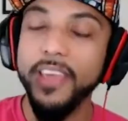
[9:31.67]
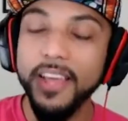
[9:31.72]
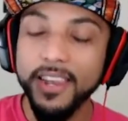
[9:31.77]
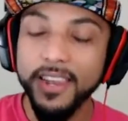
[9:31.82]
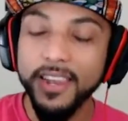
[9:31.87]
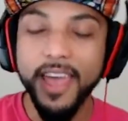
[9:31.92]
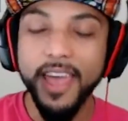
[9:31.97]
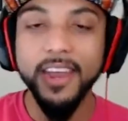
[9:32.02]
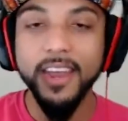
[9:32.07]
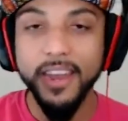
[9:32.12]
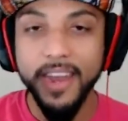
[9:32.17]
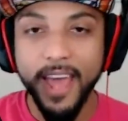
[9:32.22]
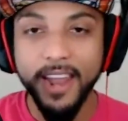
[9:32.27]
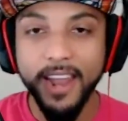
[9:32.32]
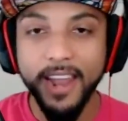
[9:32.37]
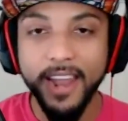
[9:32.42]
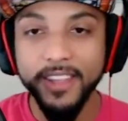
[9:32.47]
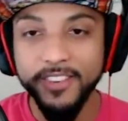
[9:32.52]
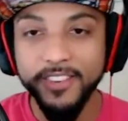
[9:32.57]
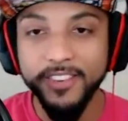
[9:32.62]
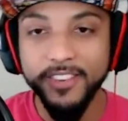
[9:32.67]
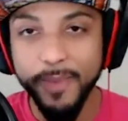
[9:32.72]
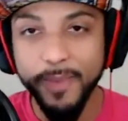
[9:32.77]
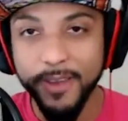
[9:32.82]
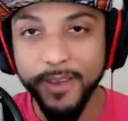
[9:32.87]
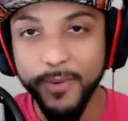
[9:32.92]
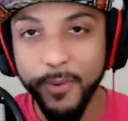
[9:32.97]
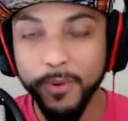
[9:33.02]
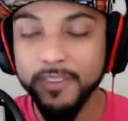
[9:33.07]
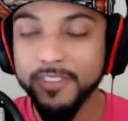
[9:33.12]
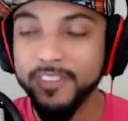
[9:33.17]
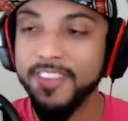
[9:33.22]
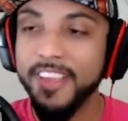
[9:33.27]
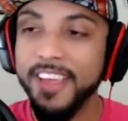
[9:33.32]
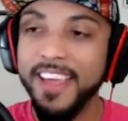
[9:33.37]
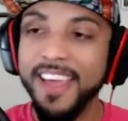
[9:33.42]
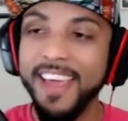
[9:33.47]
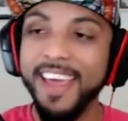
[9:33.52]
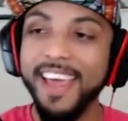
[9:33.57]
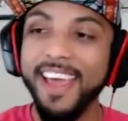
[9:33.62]
I think a lot in analogies and
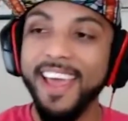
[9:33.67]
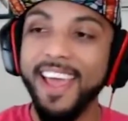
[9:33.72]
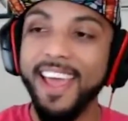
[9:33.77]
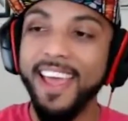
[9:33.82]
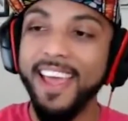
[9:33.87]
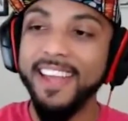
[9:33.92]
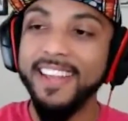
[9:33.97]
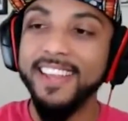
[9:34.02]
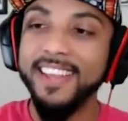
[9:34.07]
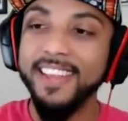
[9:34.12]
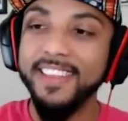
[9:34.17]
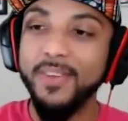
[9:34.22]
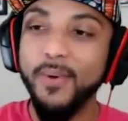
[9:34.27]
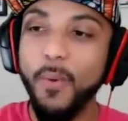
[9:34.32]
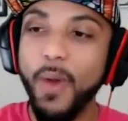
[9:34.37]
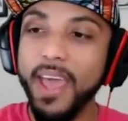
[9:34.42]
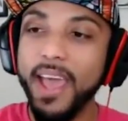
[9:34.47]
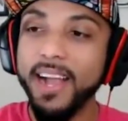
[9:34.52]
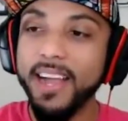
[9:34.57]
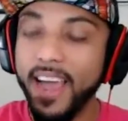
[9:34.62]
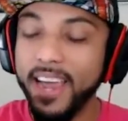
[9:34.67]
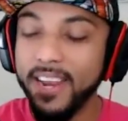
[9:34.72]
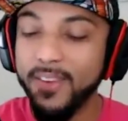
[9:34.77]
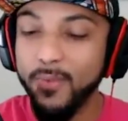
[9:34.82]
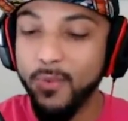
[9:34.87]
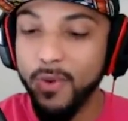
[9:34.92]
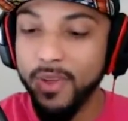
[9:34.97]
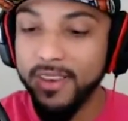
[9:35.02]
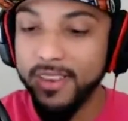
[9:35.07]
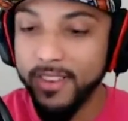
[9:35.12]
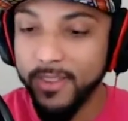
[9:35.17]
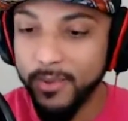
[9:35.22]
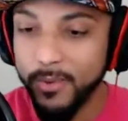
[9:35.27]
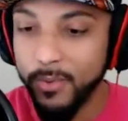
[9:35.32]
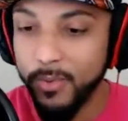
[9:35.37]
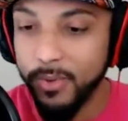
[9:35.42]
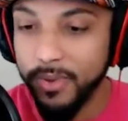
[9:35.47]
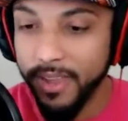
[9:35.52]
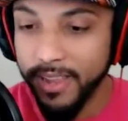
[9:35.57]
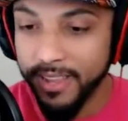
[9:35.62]
metaphors. And the way I kind of want
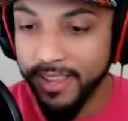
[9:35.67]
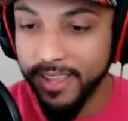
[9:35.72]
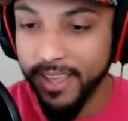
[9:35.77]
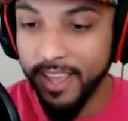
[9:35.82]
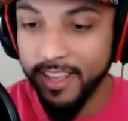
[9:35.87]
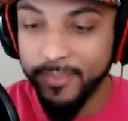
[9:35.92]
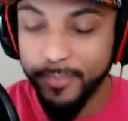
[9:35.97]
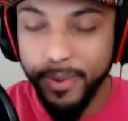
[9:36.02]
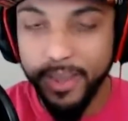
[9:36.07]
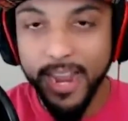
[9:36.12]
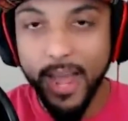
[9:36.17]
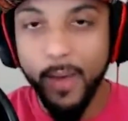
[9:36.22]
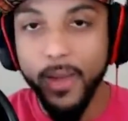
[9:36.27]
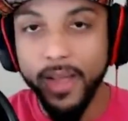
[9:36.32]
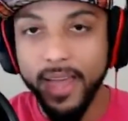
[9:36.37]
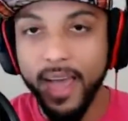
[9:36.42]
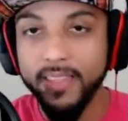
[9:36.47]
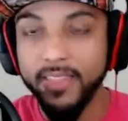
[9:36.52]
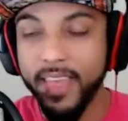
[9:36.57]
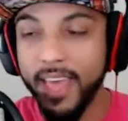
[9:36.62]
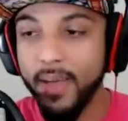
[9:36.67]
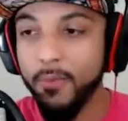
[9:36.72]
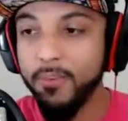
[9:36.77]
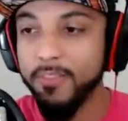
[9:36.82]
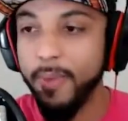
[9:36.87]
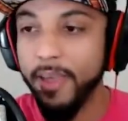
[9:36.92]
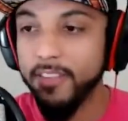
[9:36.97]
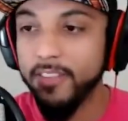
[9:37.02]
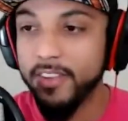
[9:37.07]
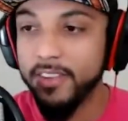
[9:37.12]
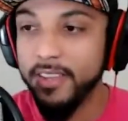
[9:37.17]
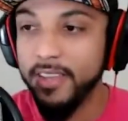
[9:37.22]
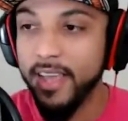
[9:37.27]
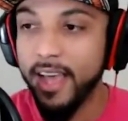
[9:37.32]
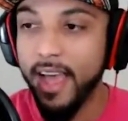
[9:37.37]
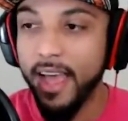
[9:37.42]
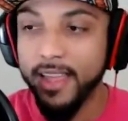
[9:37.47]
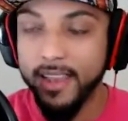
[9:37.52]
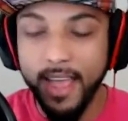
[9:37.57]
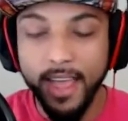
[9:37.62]
to like explain how I got that was basically
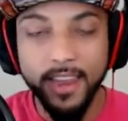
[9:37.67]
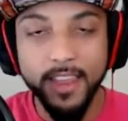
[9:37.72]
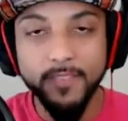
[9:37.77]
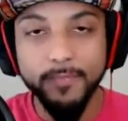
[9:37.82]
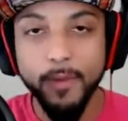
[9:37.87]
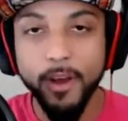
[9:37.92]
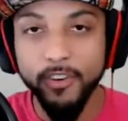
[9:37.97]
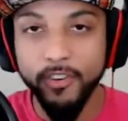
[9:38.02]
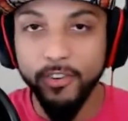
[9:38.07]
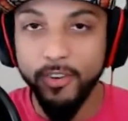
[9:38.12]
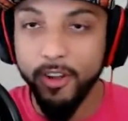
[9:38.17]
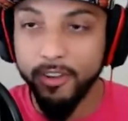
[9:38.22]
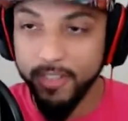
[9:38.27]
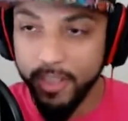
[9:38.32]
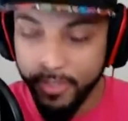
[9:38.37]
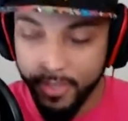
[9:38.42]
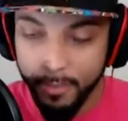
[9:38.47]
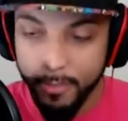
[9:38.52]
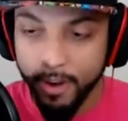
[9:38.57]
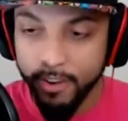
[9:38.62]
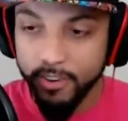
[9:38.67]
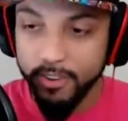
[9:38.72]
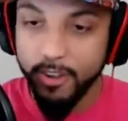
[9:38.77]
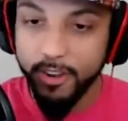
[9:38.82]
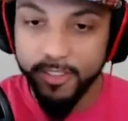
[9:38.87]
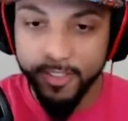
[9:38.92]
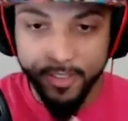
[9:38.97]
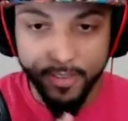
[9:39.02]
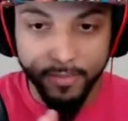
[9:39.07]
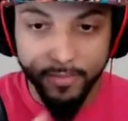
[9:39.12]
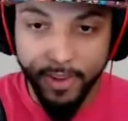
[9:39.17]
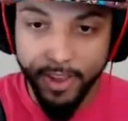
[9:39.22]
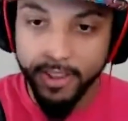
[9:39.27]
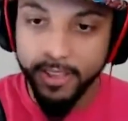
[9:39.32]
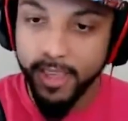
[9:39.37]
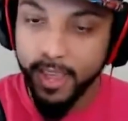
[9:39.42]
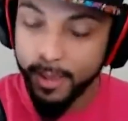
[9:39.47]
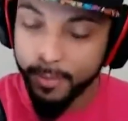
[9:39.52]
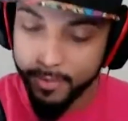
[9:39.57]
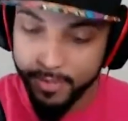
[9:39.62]
I love martial arts. I think martial arts and fighting
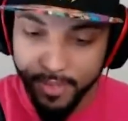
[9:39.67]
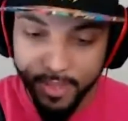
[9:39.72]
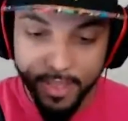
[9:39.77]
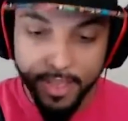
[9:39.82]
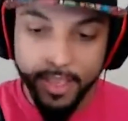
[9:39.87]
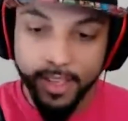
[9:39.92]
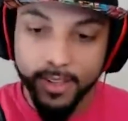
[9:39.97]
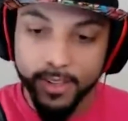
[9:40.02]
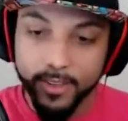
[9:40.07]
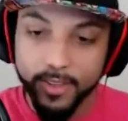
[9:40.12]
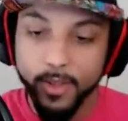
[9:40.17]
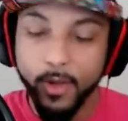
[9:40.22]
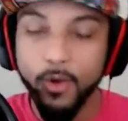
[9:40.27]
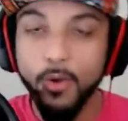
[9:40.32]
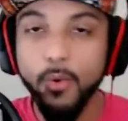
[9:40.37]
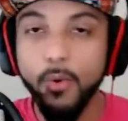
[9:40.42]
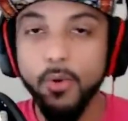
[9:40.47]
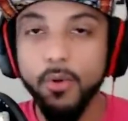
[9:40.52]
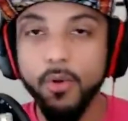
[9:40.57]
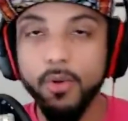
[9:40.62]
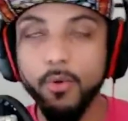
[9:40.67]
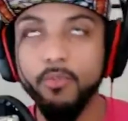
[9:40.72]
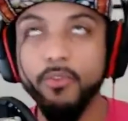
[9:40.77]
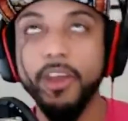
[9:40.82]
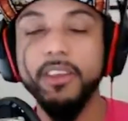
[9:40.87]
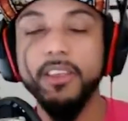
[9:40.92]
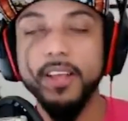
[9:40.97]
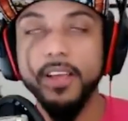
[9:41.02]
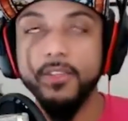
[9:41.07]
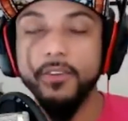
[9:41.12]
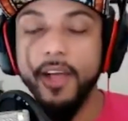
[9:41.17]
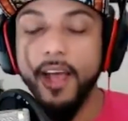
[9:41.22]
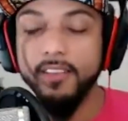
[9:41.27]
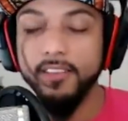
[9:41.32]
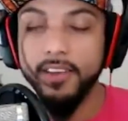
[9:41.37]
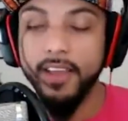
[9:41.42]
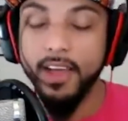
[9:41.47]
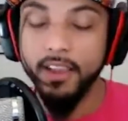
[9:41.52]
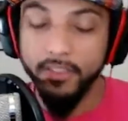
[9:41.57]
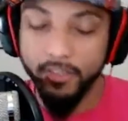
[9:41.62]
games go great together as
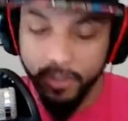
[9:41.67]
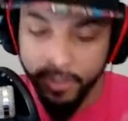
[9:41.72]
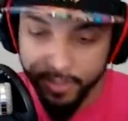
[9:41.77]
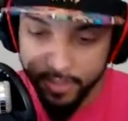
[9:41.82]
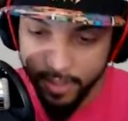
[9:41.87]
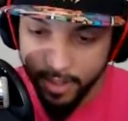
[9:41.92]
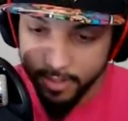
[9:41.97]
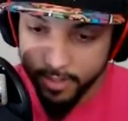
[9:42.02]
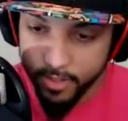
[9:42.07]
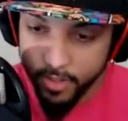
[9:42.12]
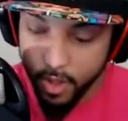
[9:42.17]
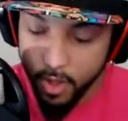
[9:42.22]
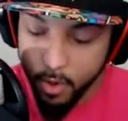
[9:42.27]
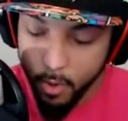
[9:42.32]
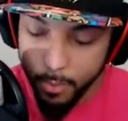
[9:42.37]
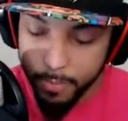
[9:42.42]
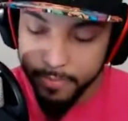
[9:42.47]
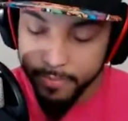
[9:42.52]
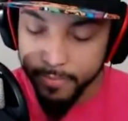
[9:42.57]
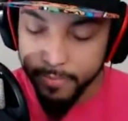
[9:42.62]
analogies. And so